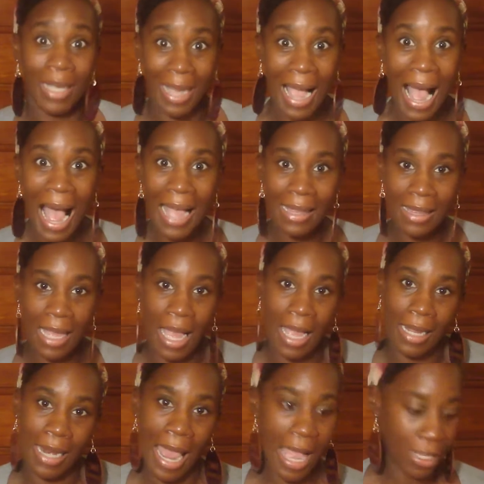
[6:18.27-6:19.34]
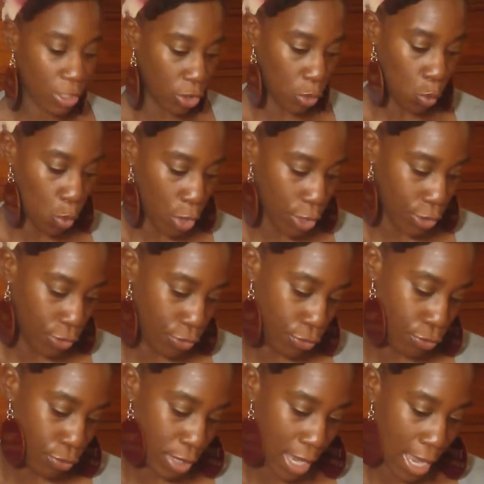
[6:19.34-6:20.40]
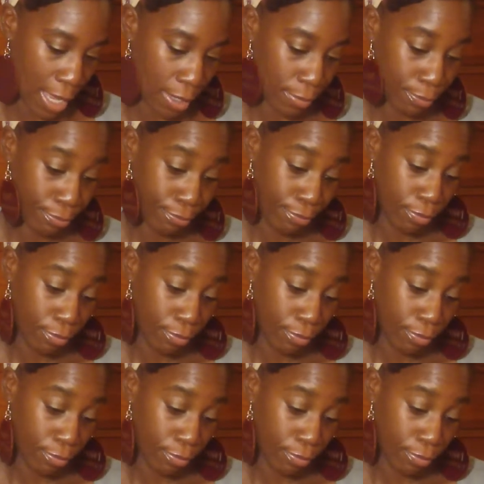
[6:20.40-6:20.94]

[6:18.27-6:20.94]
guideline as to what you can